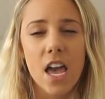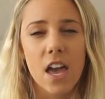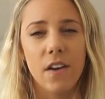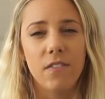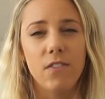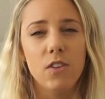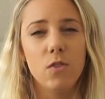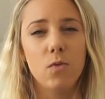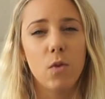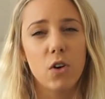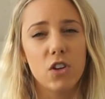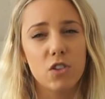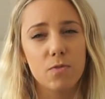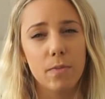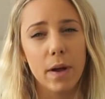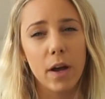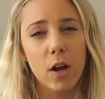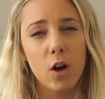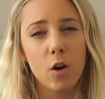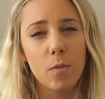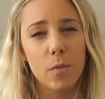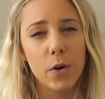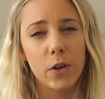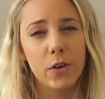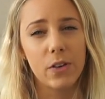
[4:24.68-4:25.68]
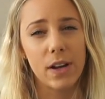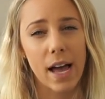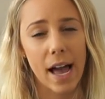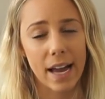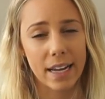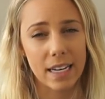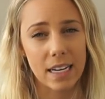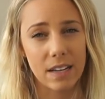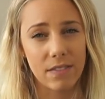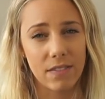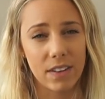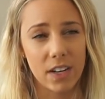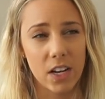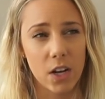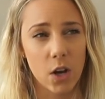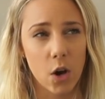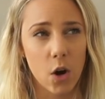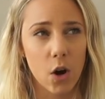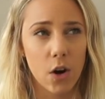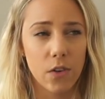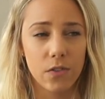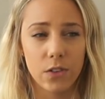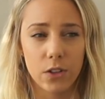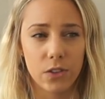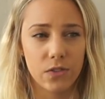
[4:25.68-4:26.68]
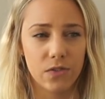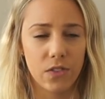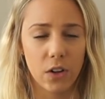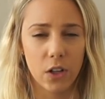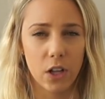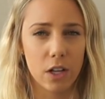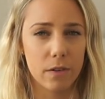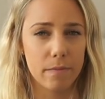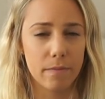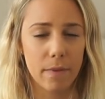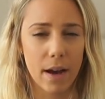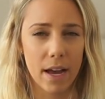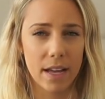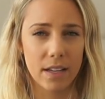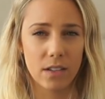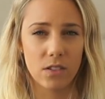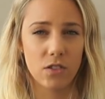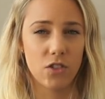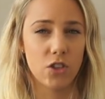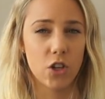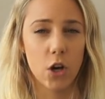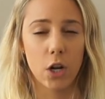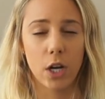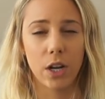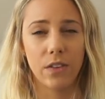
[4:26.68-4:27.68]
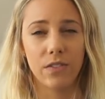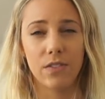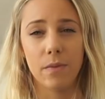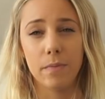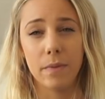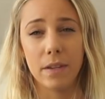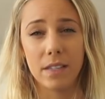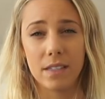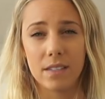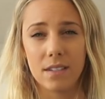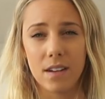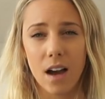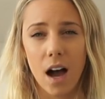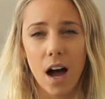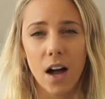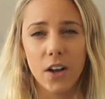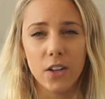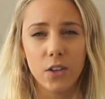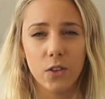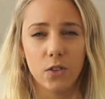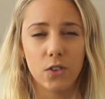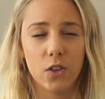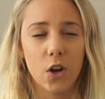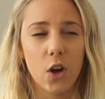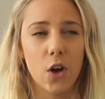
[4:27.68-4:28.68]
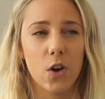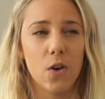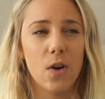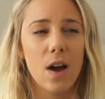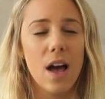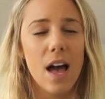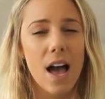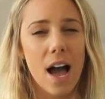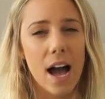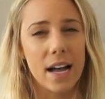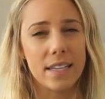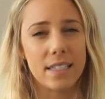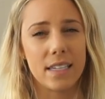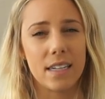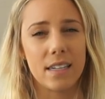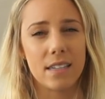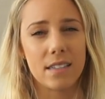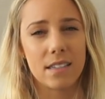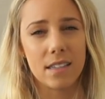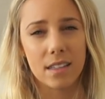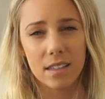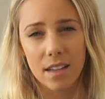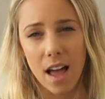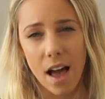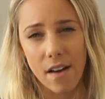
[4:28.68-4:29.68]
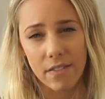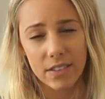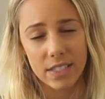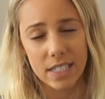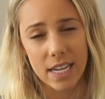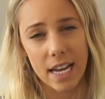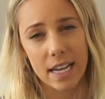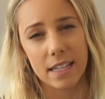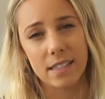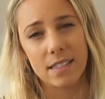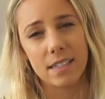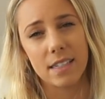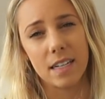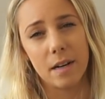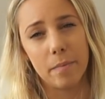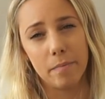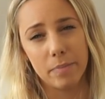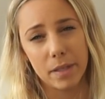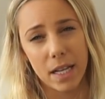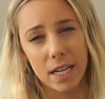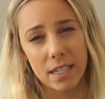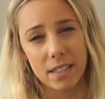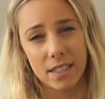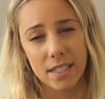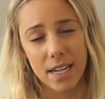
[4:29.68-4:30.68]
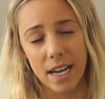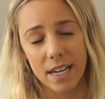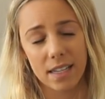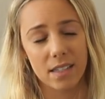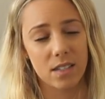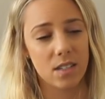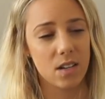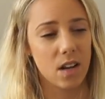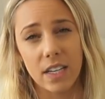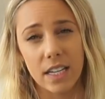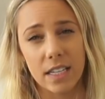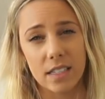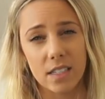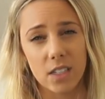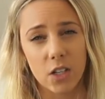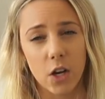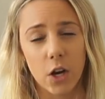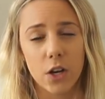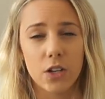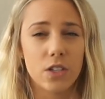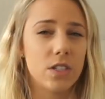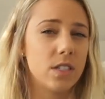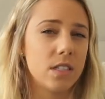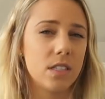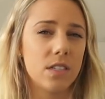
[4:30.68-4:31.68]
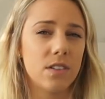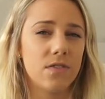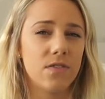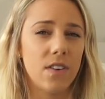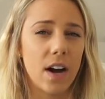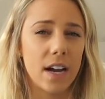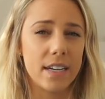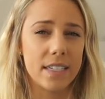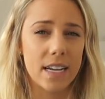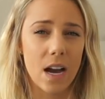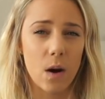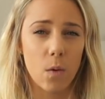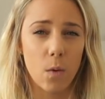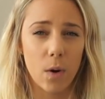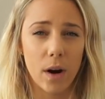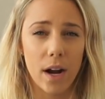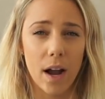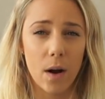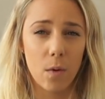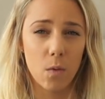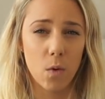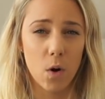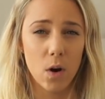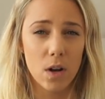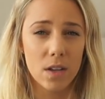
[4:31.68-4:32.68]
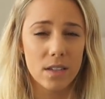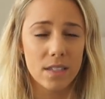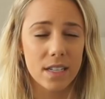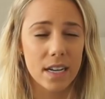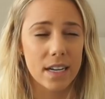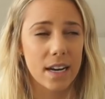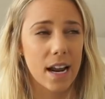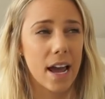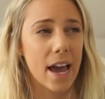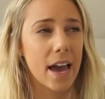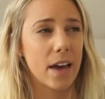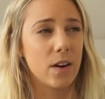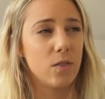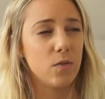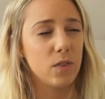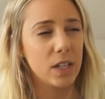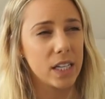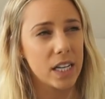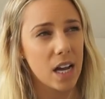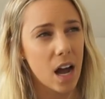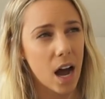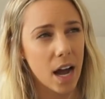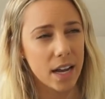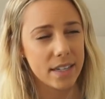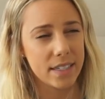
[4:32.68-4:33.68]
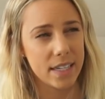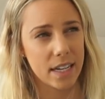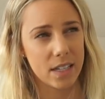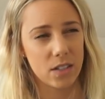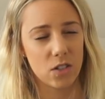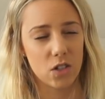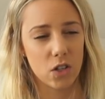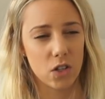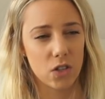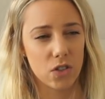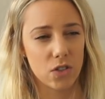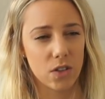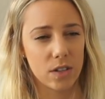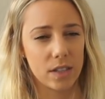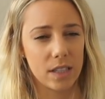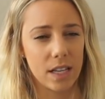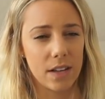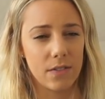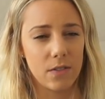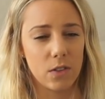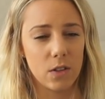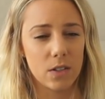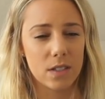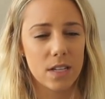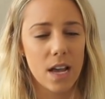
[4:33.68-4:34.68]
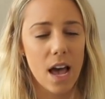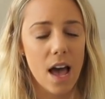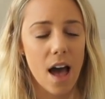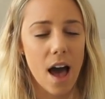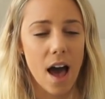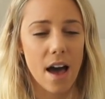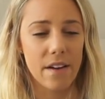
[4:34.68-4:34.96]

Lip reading: If you watch my hormonal acne video or if you followed my journey from the start, you'll know I did a saliva test and a blood test years ago just to find out where I was, and I had really high testosterone levels.